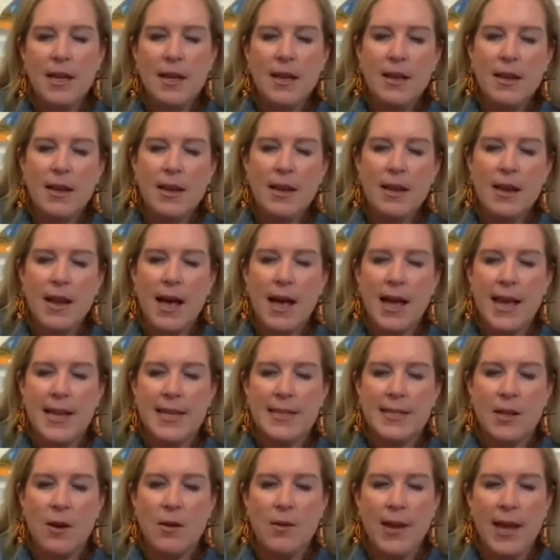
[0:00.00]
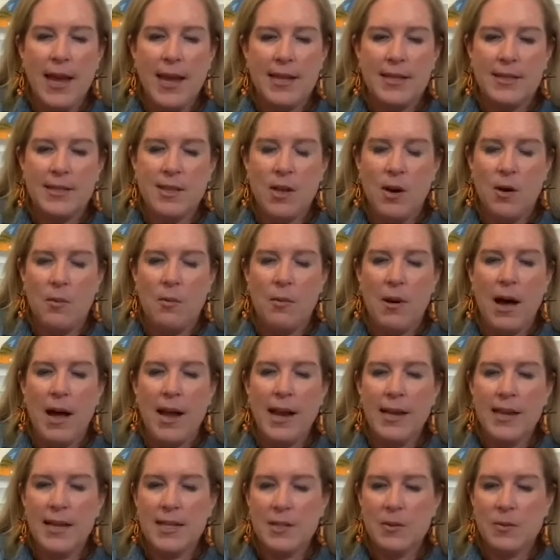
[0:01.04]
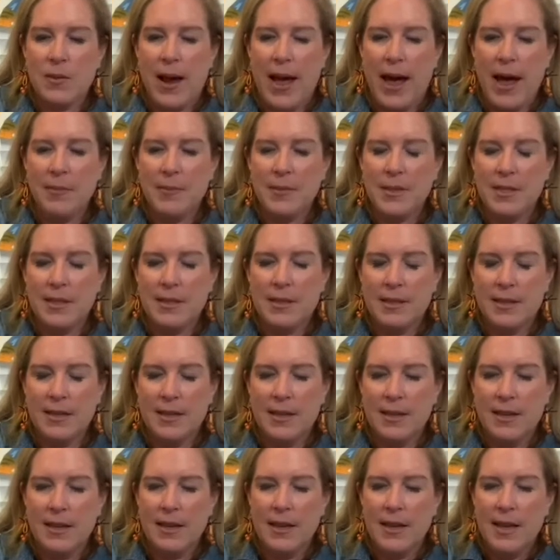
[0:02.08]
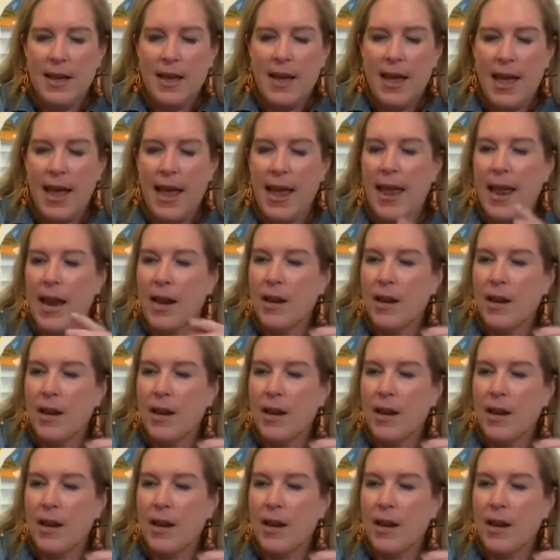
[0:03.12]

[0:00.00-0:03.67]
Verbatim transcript: Nice, okay, so mine is wrapped. And if